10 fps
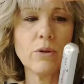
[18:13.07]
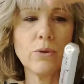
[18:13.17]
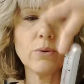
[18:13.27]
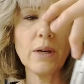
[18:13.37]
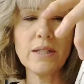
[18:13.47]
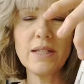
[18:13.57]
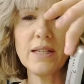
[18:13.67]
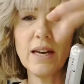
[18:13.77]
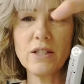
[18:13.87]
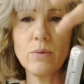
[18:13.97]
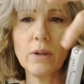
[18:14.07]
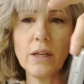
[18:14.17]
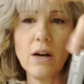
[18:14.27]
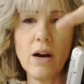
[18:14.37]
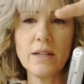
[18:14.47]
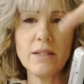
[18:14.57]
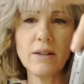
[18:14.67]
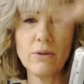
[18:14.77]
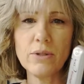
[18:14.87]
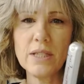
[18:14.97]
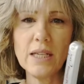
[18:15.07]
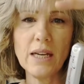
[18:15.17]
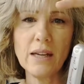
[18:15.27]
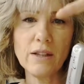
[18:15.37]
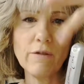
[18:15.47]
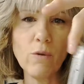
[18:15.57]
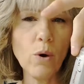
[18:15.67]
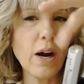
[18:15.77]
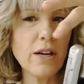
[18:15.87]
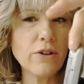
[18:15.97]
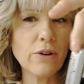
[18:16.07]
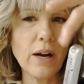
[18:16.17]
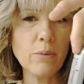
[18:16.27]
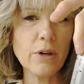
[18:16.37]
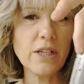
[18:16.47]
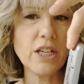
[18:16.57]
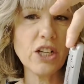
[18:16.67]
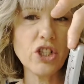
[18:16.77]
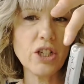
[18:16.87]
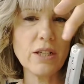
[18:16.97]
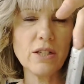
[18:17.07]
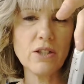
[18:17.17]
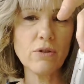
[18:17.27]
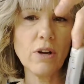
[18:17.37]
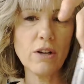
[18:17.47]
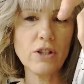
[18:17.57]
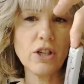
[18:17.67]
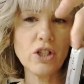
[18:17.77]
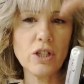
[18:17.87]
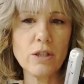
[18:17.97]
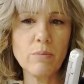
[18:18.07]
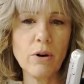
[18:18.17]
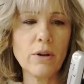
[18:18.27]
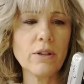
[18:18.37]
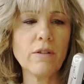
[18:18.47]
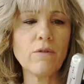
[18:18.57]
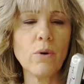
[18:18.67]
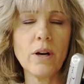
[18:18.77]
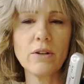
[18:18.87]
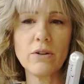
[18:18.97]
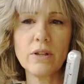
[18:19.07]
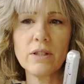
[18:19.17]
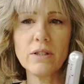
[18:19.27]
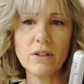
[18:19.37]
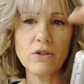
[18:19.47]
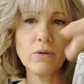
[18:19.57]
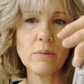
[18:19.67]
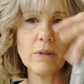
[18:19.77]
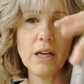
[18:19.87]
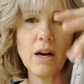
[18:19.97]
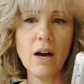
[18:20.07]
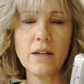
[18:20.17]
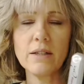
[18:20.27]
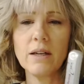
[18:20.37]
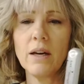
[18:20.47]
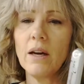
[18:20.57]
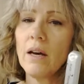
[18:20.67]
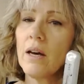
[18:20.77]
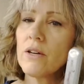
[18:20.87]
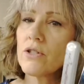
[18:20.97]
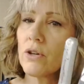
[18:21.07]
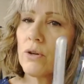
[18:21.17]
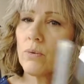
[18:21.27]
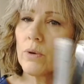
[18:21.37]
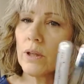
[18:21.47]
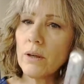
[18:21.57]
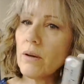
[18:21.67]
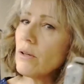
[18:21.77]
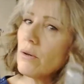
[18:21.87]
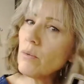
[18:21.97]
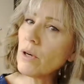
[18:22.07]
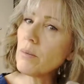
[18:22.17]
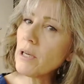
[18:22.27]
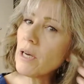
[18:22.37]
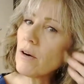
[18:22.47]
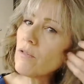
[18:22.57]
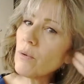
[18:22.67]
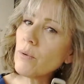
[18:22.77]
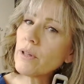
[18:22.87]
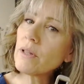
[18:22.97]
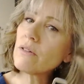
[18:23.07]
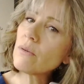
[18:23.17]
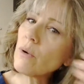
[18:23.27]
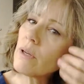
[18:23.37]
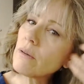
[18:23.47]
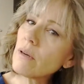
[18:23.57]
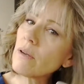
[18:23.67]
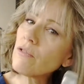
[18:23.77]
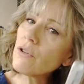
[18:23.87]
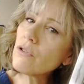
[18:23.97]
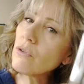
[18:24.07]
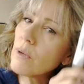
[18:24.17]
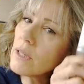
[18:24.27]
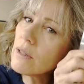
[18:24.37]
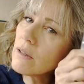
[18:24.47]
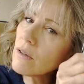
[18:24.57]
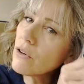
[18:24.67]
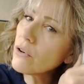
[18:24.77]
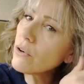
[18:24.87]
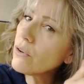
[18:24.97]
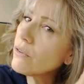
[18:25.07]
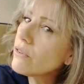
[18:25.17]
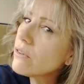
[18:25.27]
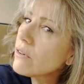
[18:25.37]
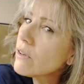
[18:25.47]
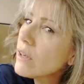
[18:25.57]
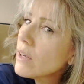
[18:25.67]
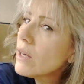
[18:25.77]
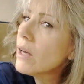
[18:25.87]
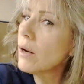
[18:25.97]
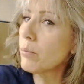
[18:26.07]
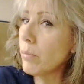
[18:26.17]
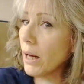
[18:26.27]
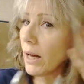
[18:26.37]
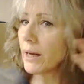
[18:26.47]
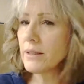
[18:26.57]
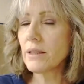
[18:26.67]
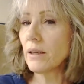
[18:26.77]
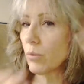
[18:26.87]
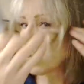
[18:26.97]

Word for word: ooh, and see that's really hot. So see at the 400, I wouldn't touch this. Do not touch this part at the 400, it's extremely hot. So you really, you wanna be careful with this one if you're doing little curls. But it